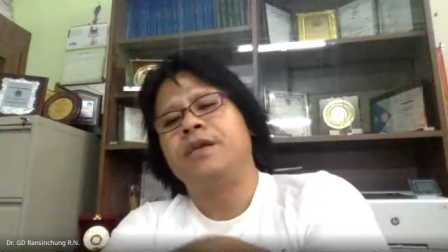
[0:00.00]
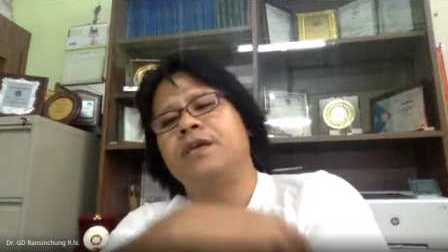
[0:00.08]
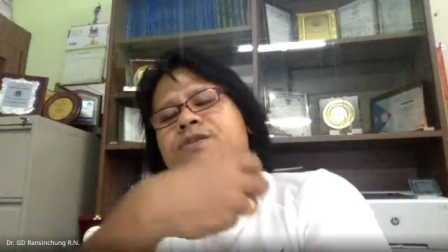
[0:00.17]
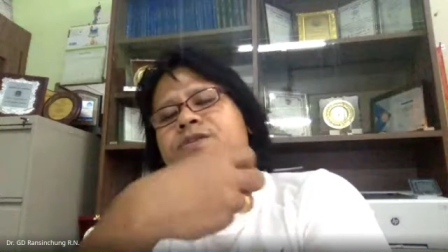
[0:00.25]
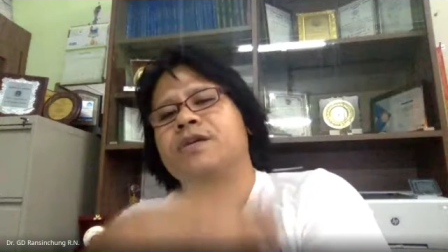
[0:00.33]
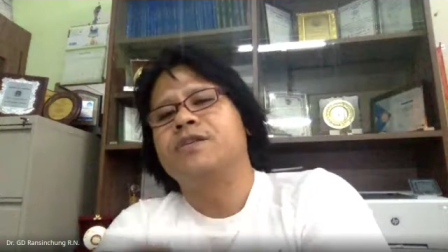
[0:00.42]

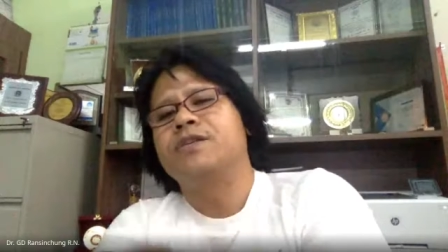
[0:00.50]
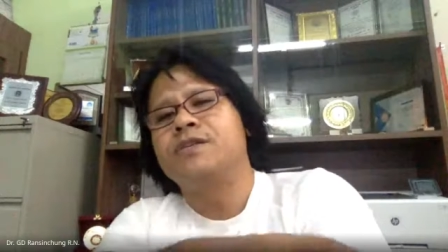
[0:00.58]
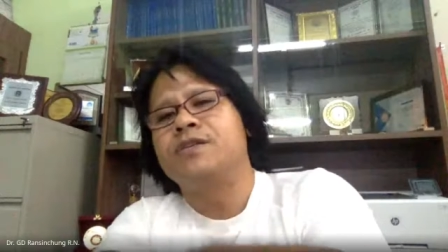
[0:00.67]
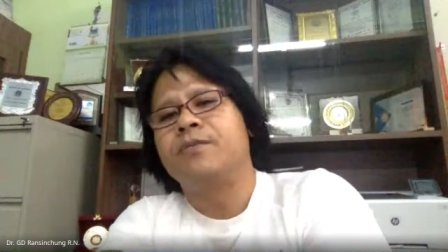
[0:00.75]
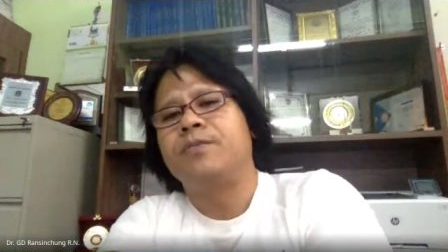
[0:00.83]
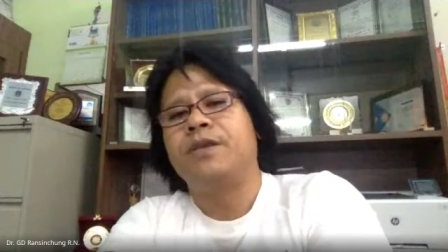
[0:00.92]
constructions
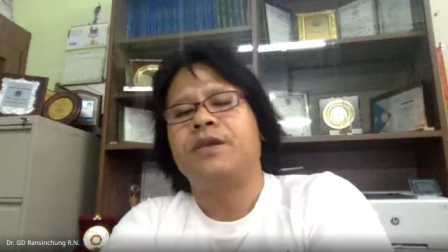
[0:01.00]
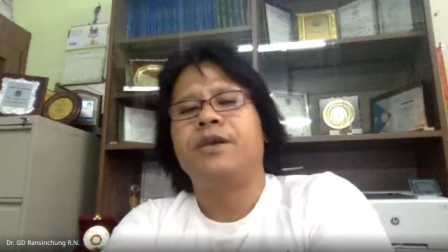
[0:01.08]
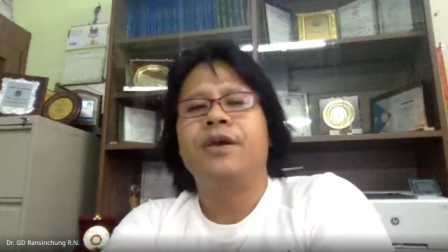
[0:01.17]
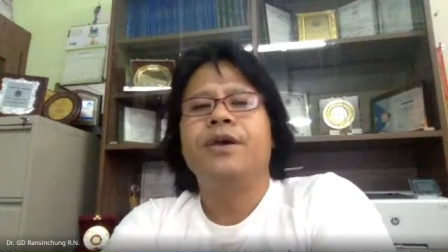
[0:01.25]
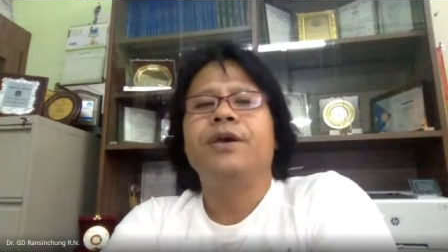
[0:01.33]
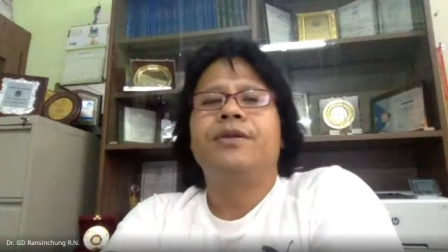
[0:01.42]
of the
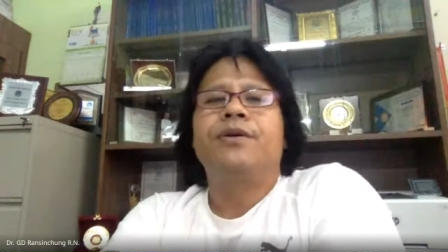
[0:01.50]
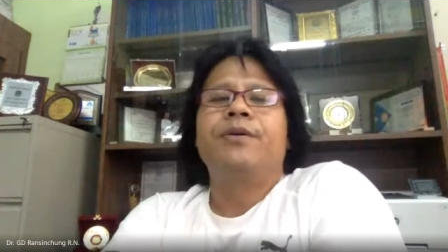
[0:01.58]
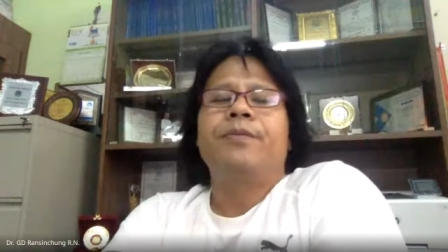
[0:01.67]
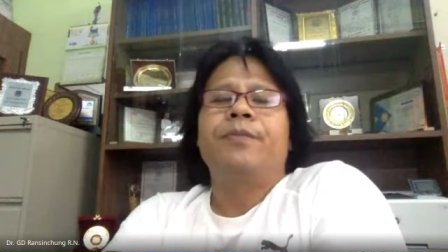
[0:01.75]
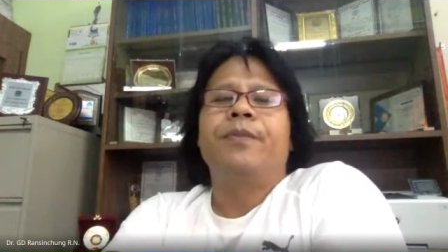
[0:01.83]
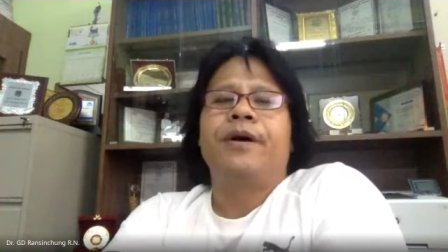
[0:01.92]

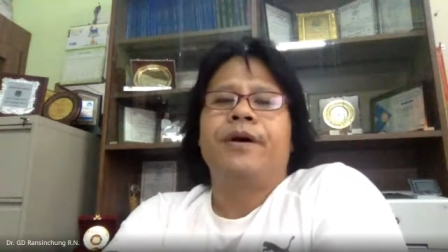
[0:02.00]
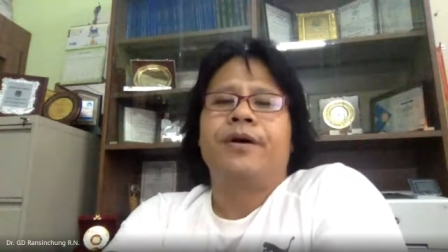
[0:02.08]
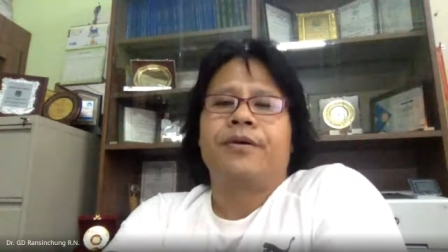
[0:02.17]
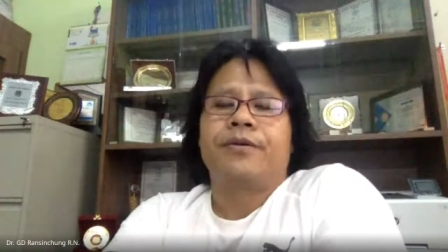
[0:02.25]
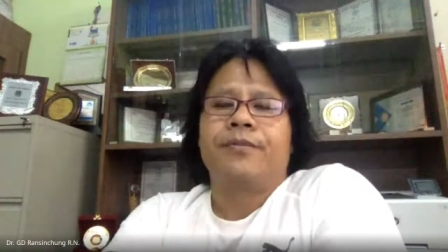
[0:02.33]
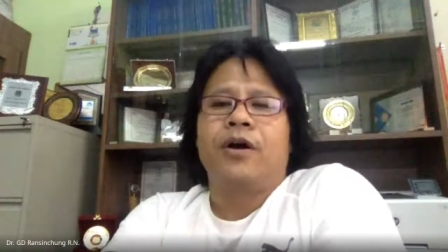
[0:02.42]

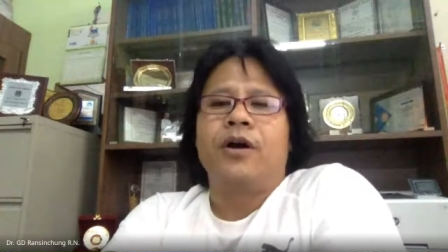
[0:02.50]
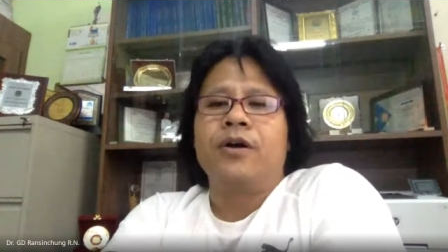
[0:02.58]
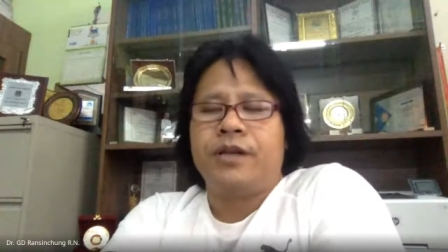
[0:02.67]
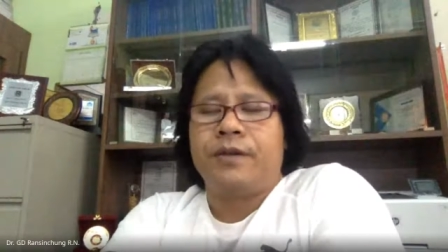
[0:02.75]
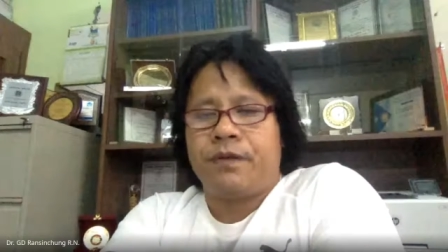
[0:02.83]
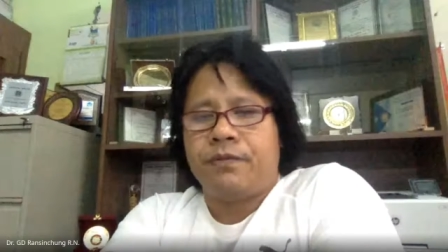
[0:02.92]

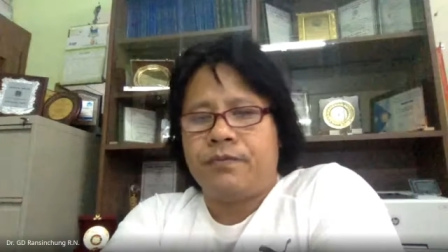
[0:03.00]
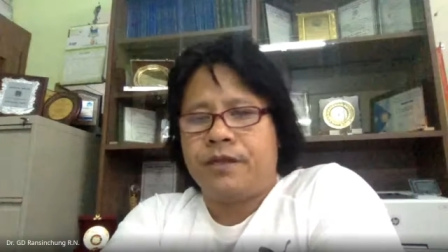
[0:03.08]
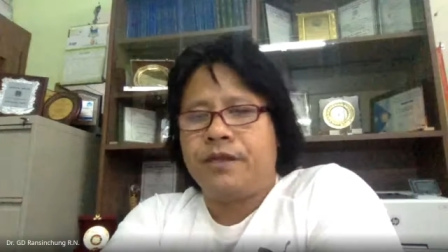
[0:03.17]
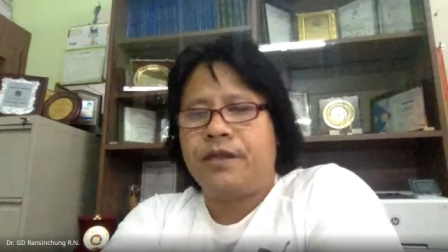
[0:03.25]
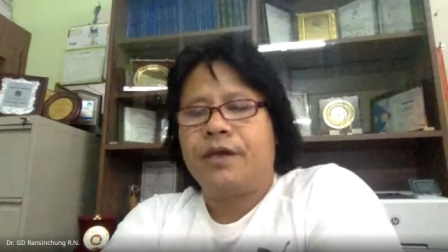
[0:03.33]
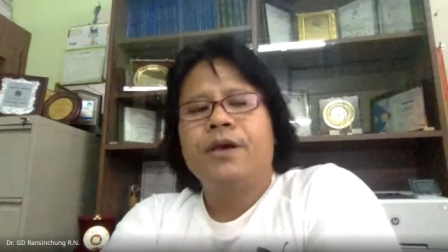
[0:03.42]
concrete pavement.